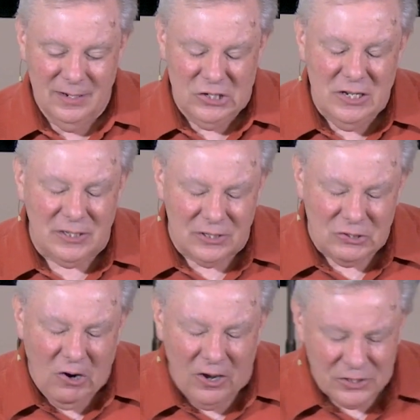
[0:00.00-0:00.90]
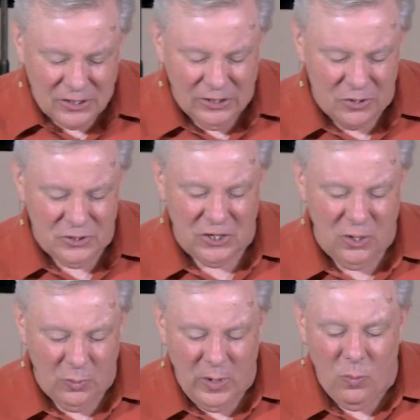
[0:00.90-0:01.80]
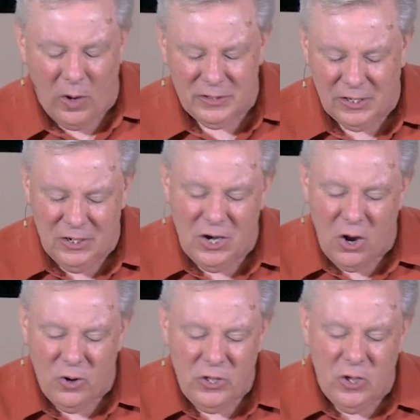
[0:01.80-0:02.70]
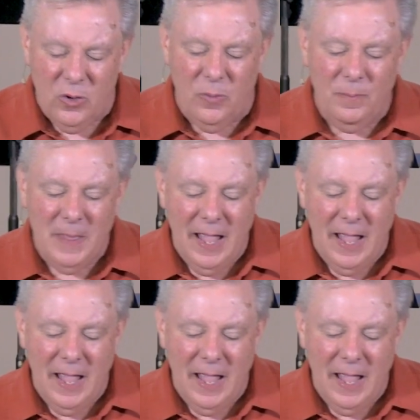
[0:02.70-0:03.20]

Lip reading: Jesus, draw us close to you. We want to know you.